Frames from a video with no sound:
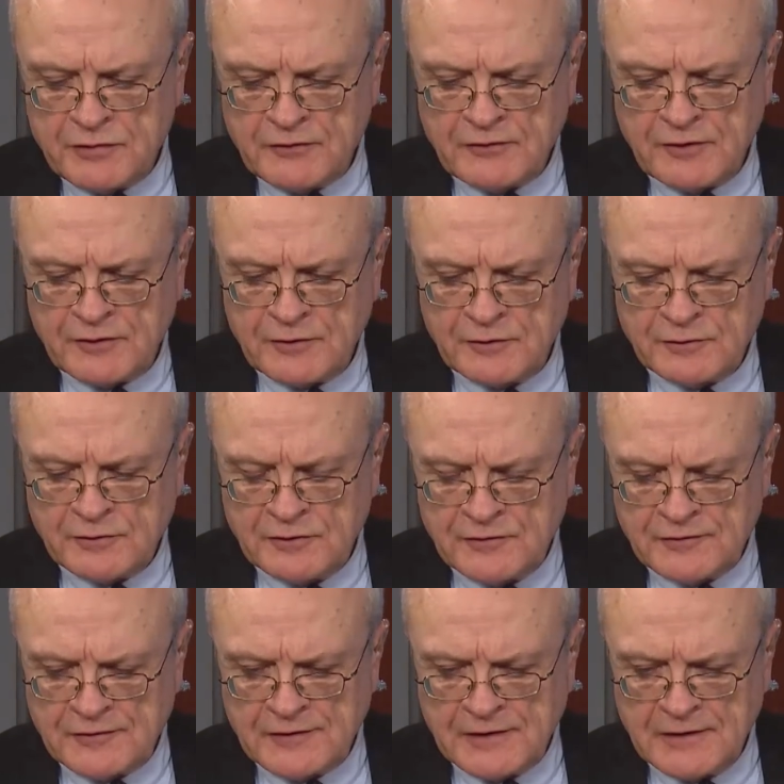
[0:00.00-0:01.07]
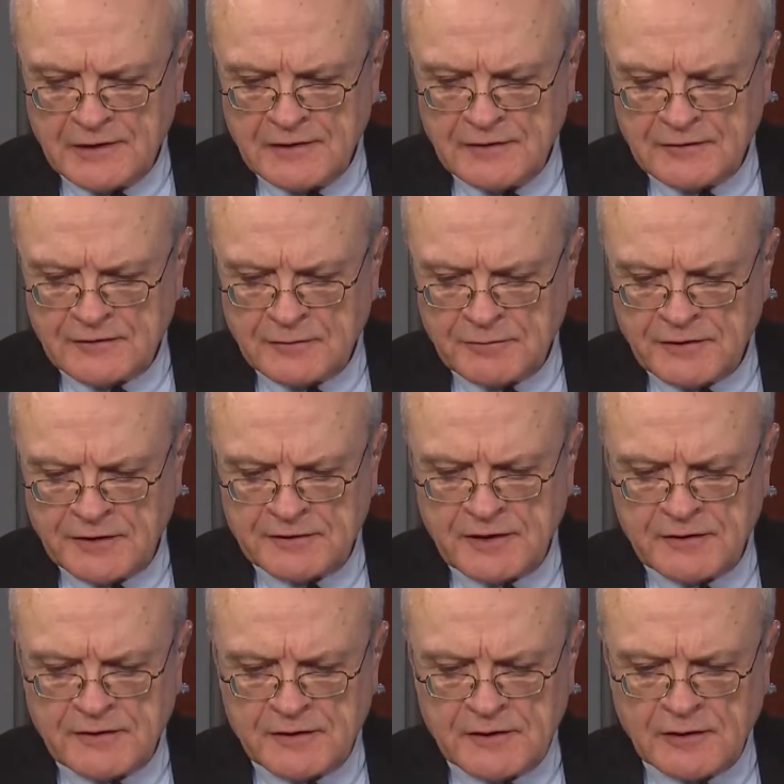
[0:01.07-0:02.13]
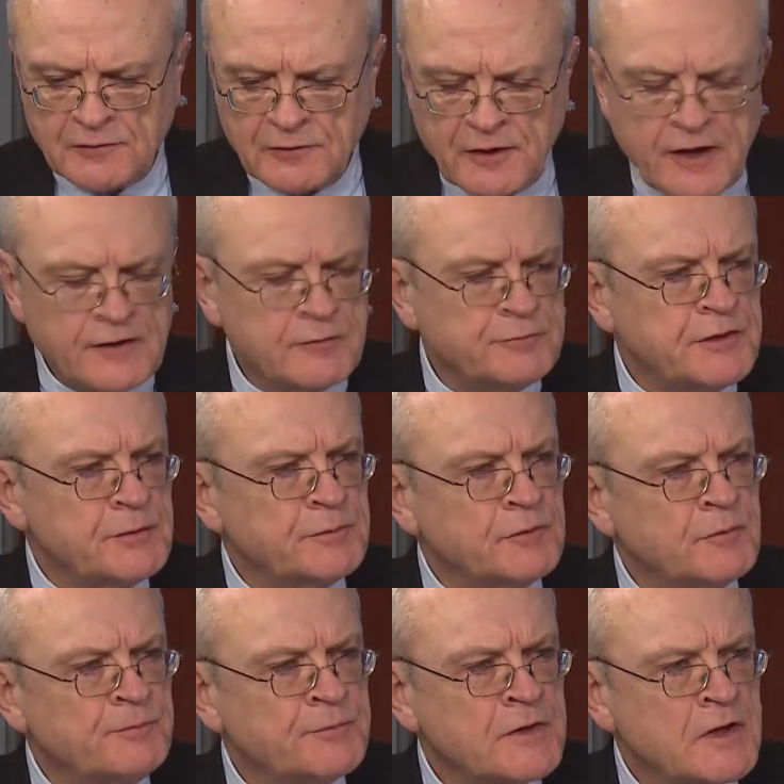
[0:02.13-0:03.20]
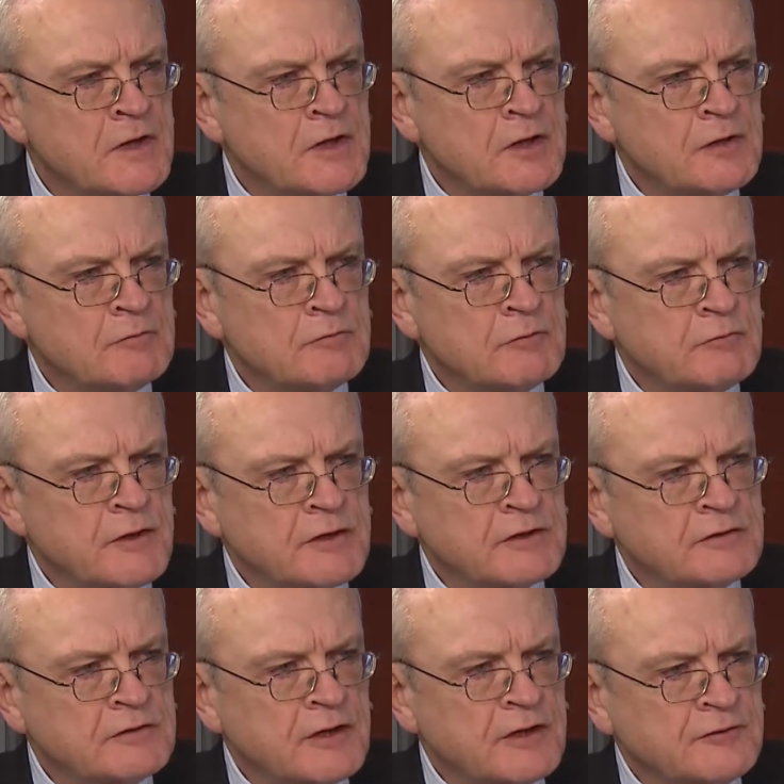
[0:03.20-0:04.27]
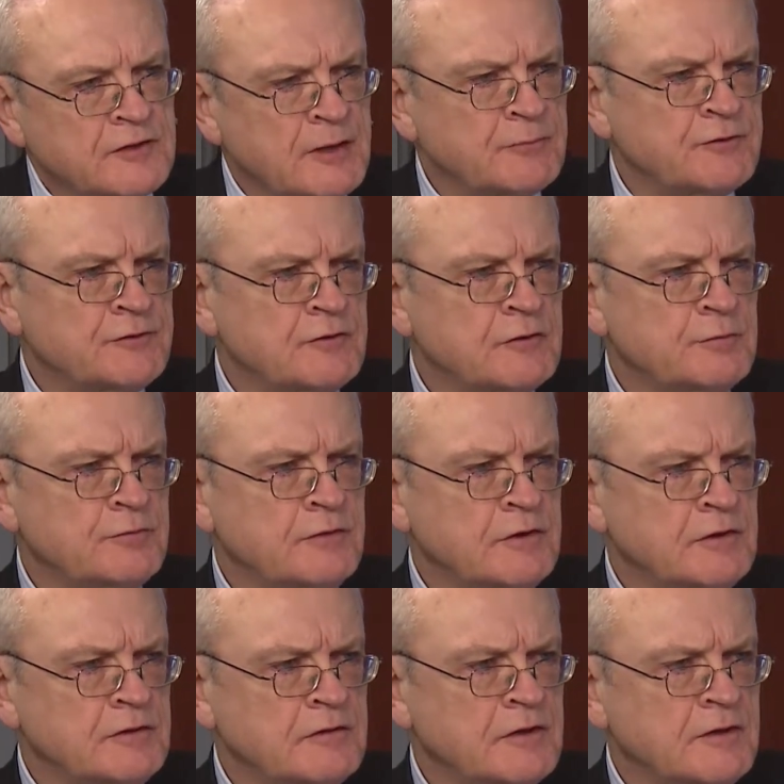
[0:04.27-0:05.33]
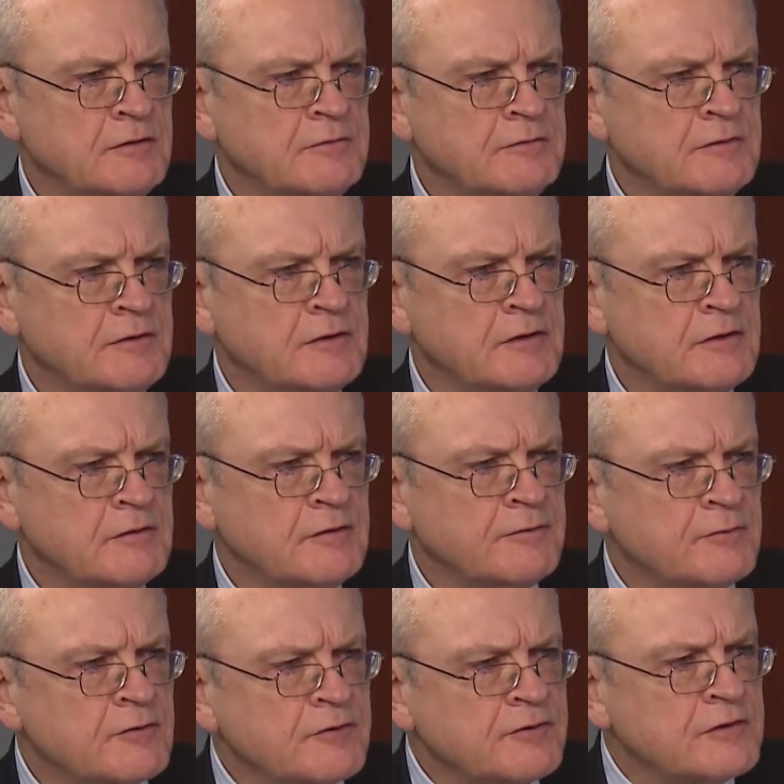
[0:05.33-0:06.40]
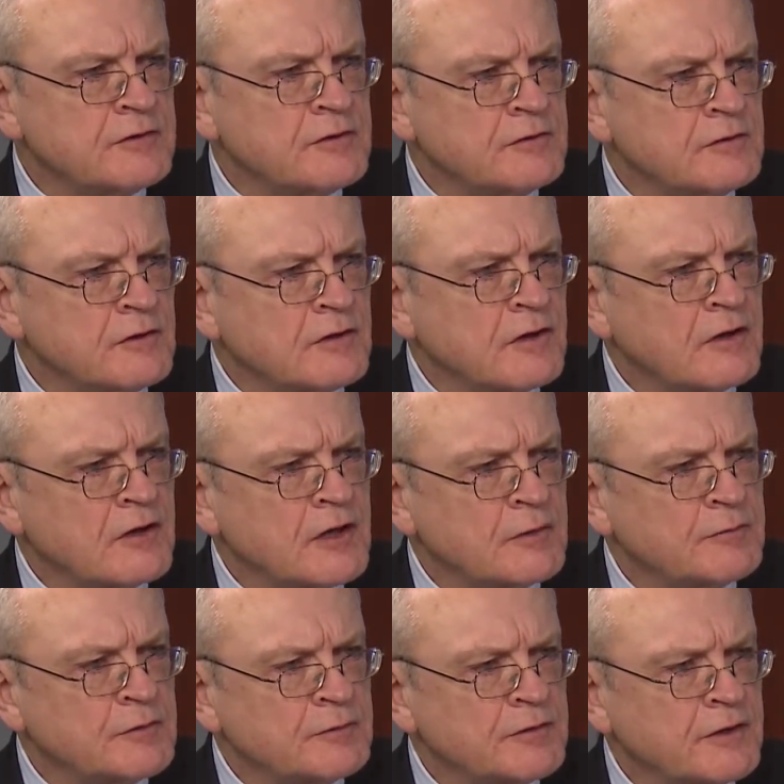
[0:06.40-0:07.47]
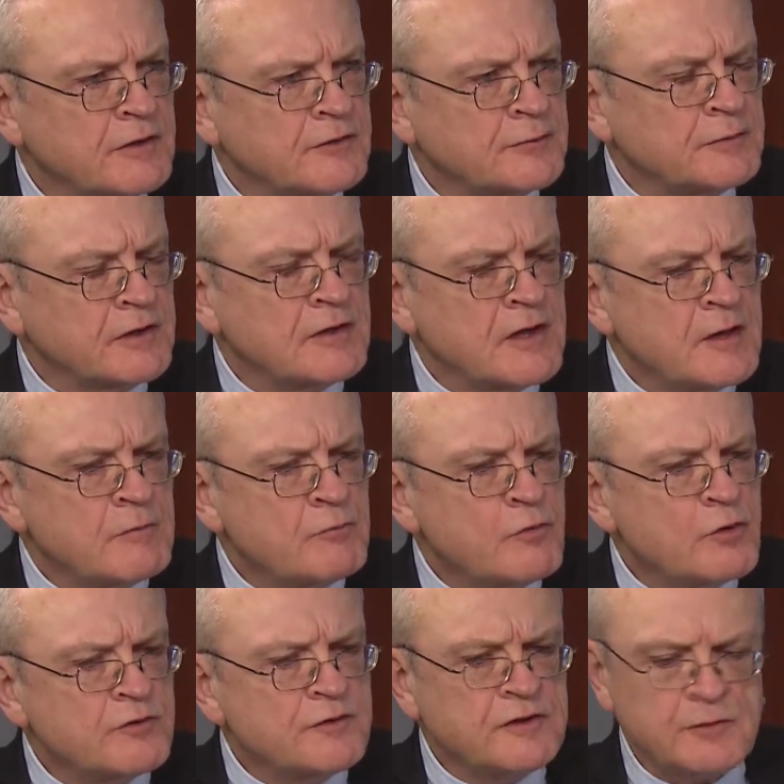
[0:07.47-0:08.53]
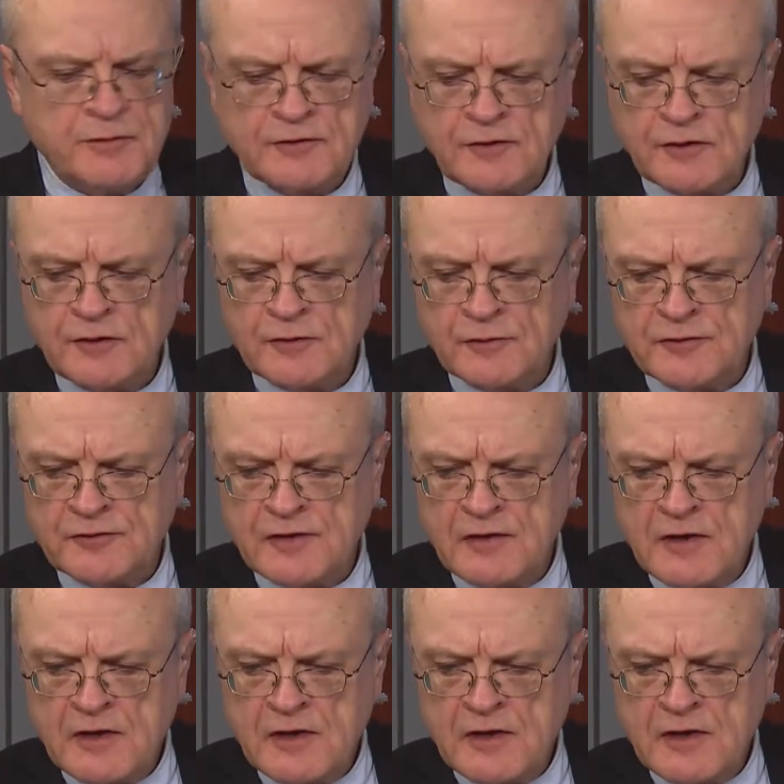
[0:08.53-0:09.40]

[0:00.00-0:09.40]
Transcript: particulars in this complaint that I think a lot of people would recognize, almost to the point of uh, at first thinking they're commonplace. But more than the particulars,